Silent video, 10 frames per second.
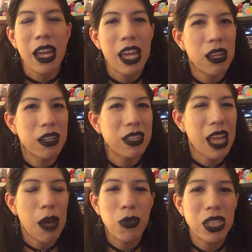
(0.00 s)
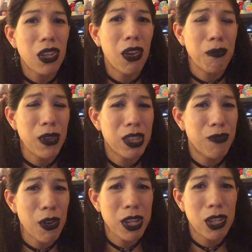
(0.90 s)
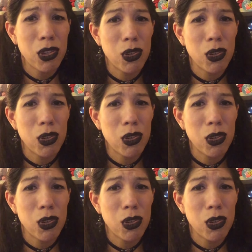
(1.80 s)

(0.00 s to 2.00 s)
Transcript: and that was with very